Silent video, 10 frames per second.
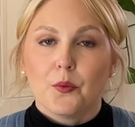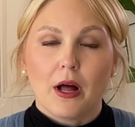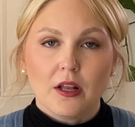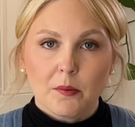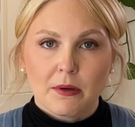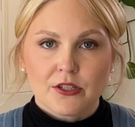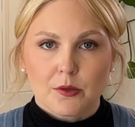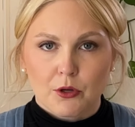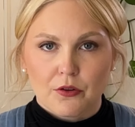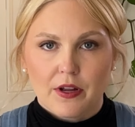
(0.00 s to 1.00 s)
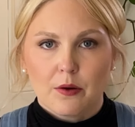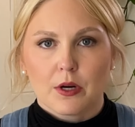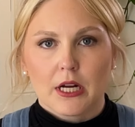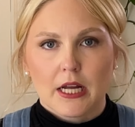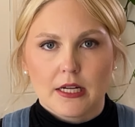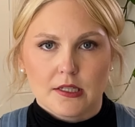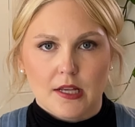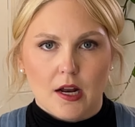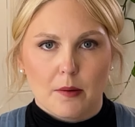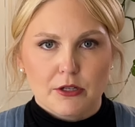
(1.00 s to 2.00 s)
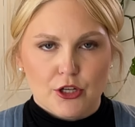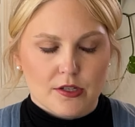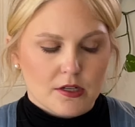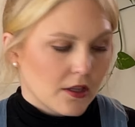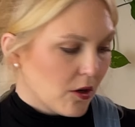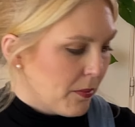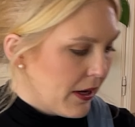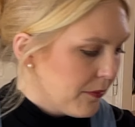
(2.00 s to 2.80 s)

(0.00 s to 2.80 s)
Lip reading: while our buns are proofing, we're gonna get set up just a little bit.